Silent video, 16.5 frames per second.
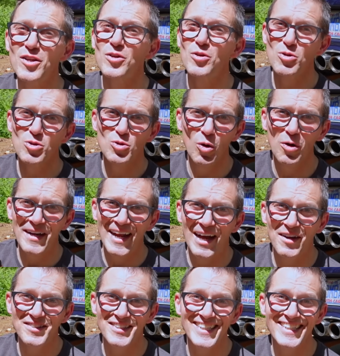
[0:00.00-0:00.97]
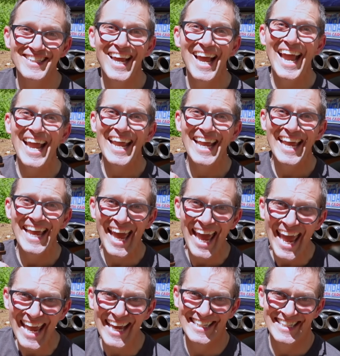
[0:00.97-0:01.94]
used oil analysis
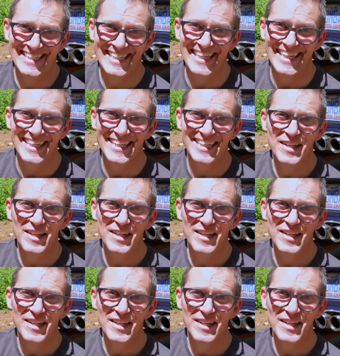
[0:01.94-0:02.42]
can't see it,